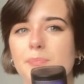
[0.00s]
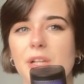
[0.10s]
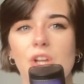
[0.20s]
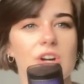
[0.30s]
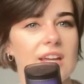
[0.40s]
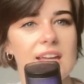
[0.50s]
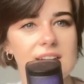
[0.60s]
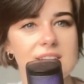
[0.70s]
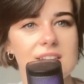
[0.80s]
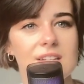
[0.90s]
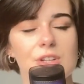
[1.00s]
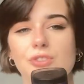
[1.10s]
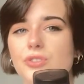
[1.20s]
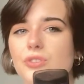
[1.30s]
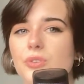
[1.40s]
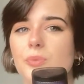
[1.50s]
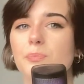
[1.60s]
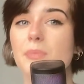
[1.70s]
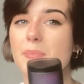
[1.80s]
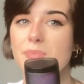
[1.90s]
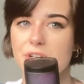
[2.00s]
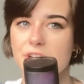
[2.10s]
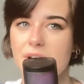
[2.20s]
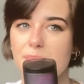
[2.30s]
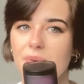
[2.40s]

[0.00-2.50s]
belongings, the membership.